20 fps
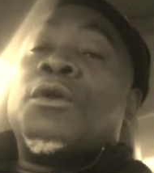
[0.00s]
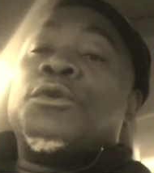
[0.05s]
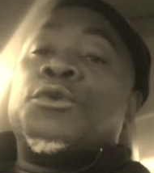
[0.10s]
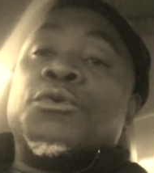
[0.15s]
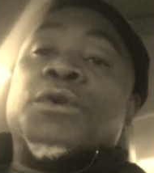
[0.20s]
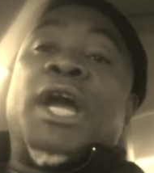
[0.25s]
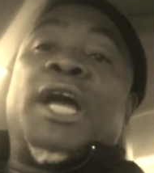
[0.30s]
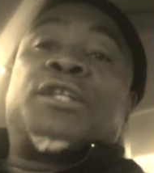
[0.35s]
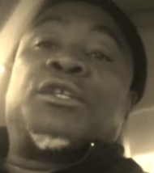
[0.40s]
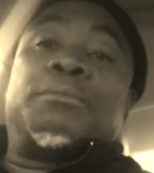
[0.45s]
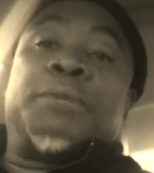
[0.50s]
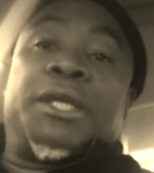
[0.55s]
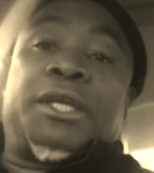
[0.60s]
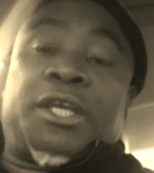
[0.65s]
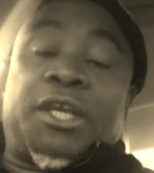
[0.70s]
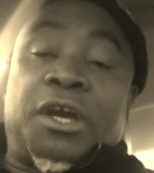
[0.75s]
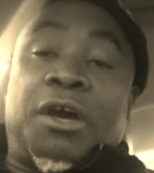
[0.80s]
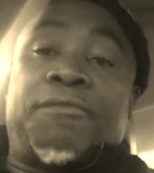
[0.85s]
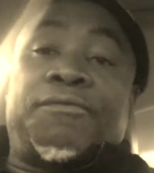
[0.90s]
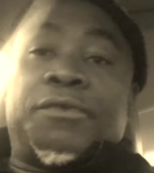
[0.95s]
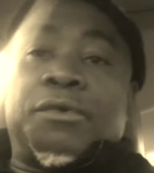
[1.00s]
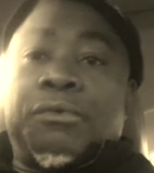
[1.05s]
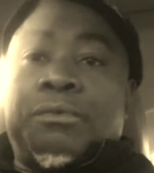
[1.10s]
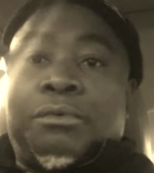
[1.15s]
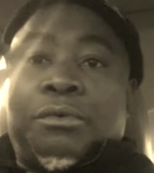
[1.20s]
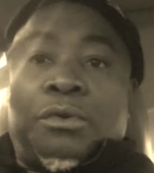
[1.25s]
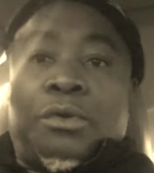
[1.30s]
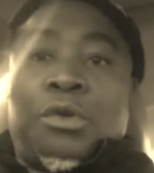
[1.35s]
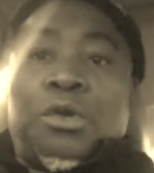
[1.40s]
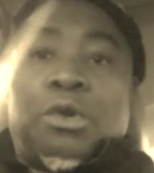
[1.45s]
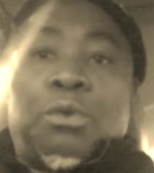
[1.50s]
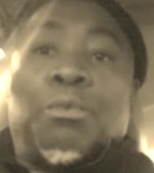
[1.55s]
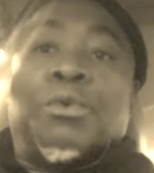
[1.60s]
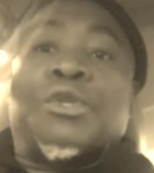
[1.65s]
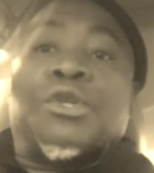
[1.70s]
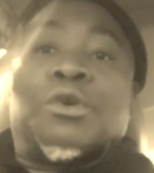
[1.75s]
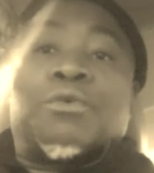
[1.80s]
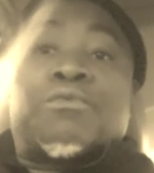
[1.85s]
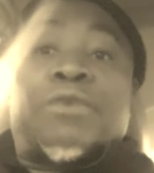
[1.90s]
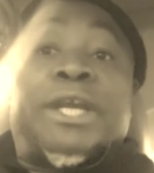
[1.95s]
You have to be careful
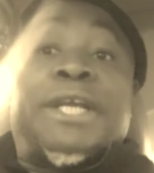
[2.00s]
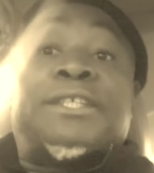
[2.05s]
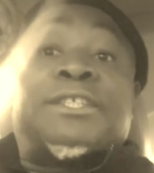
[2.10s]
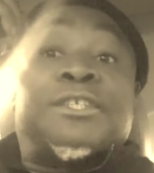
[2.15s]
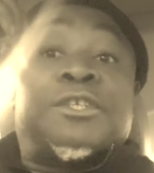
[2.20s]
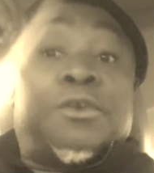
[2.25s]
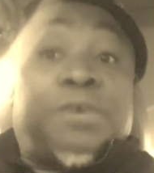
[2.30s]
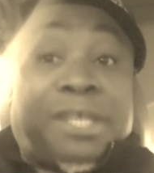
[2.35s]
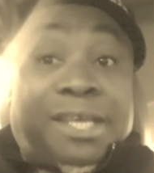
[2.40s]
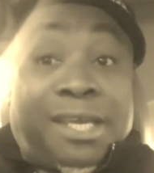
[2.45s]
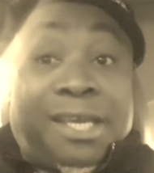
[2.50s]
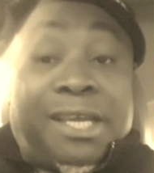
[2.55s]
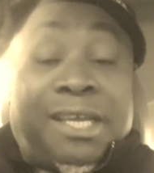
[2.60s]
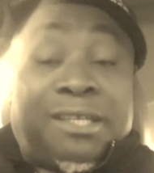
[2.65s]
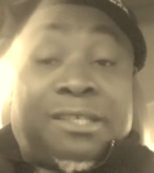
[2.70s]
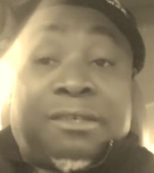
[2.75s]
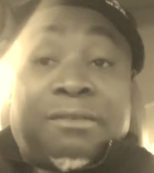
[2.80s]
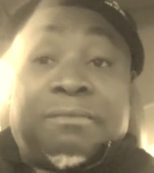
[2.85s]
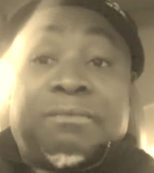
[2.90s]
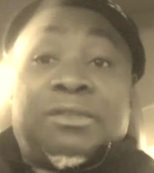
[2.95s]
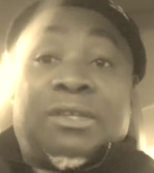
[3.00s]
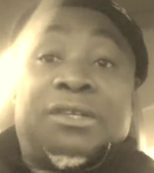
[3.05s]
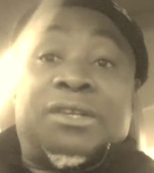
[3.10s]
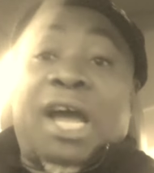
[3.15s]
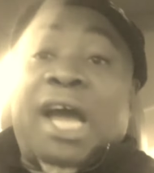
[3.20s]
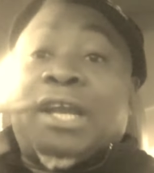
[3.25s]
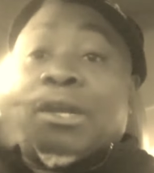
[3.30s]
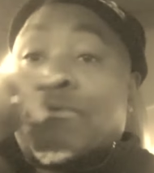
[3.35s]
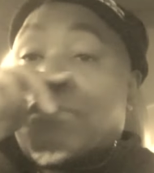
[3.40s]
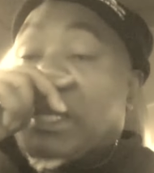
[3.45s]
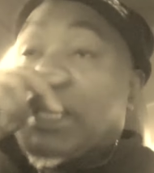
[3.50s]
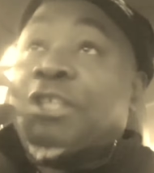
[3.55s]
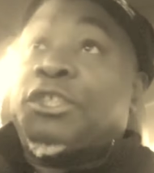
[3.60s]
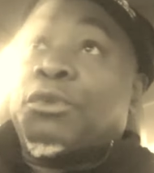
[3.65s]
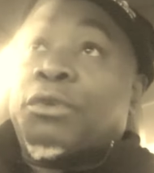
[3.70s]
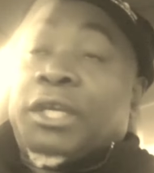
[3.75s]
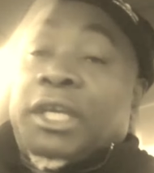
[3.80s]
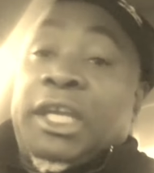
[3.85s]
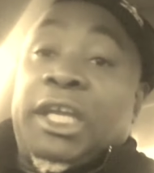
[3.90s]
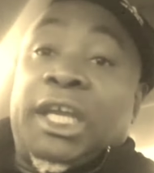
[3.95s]
when you're raising your kids, not to raise
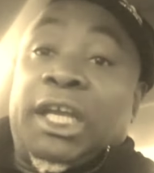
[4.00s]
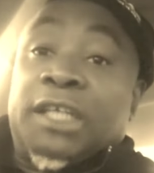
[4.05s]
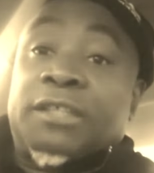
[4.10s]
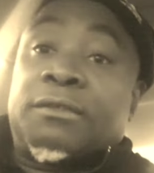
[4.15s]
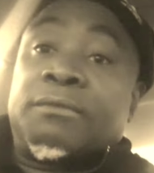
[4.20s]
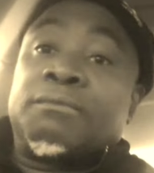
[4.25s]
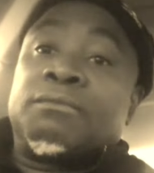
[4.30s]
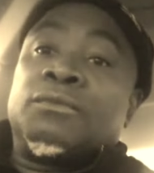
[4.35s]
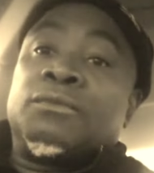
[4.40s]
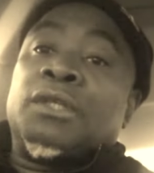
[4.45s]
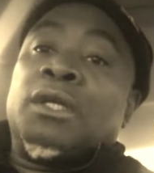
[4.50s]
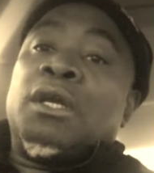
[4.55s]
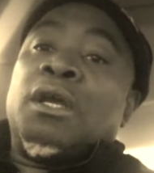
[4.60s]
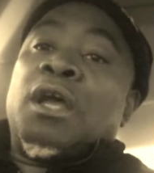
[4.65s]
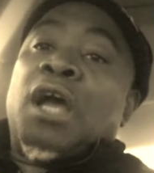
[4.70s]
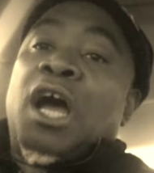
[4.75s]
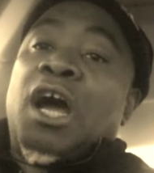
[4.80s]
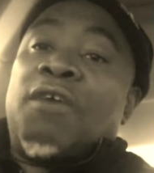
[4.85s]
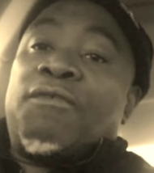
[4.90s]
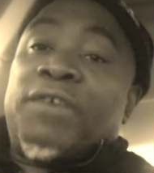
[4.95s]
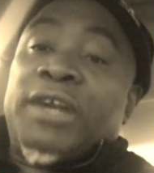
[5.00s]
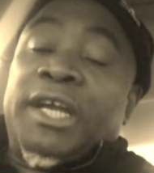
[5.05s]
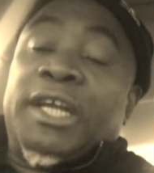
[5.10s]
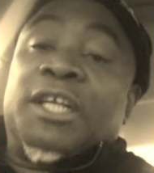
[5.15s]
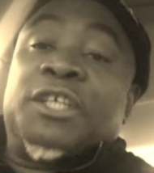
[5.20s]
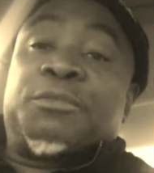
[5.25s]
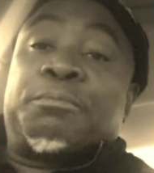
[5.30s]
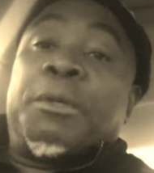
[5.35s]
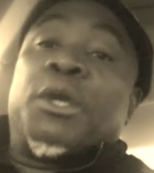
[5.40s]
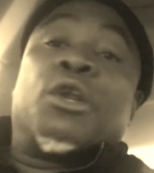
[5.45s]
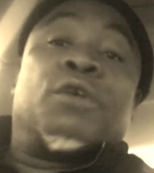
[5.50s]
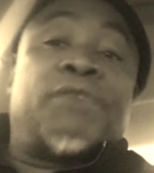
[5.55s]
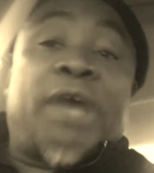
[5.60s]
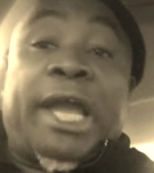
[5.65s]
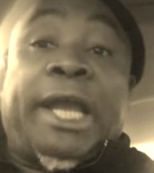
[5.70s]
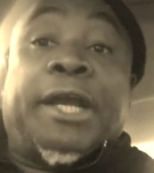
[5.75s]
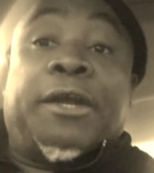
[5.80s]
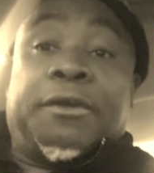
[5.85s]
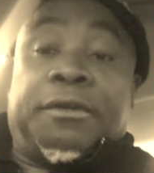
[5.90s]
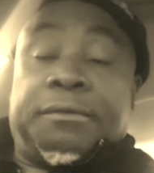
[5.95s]
your kids uh, in a spirit of
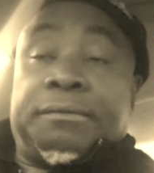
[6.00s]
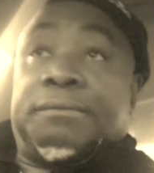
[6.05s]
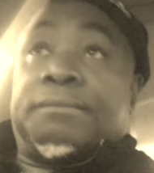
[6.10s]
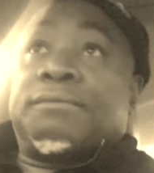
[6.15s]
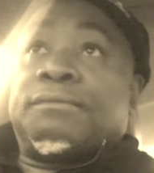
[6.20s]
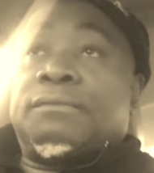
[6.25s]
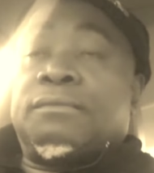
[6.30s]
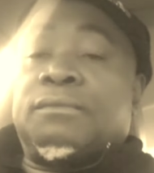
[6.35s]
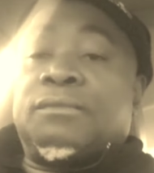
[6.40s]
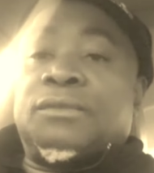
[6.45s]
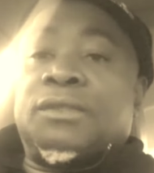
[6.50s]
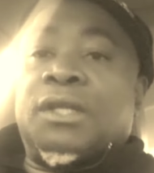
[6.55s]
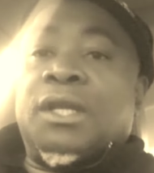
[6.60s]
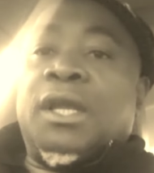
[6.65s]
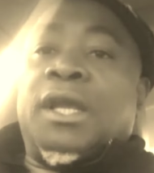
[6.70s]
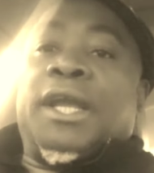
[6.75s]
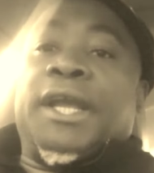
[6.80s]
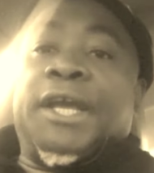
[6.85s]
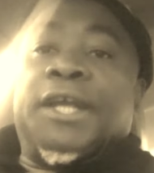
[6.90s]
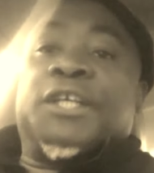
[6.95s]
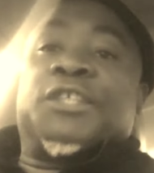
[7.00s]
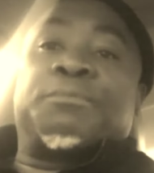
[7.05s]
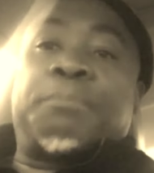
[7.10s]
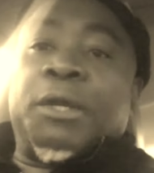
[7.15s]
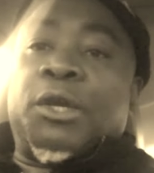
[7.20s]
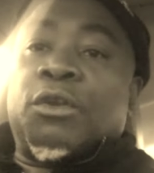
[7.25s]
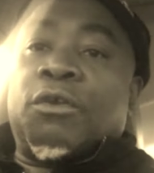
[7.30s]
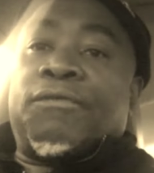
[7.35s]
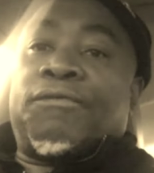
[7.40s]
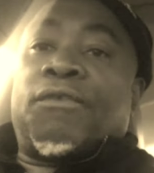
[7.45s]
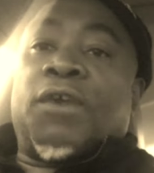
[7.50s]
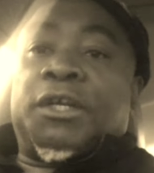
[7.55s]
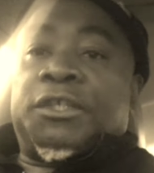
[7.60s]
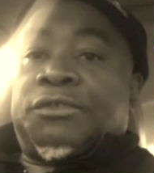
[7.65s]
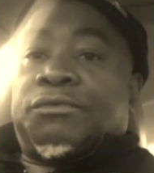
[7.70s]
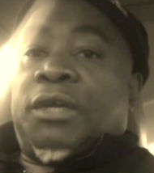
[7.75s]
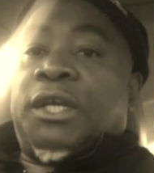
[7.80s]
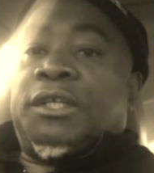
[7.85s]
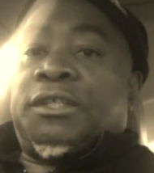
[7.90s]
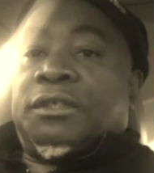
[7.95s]
anger, in a spirit of
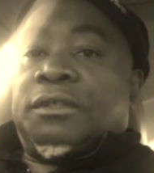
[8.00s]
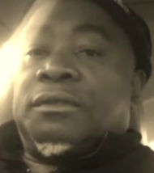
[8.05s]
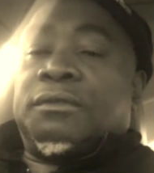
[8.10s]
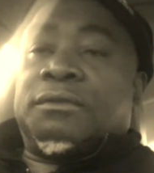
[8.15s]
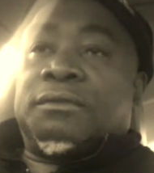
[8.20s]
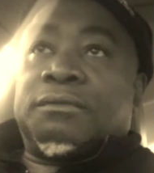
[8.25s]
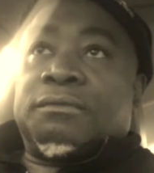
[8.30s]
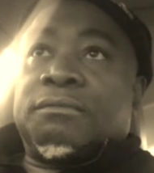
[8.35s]
frustration.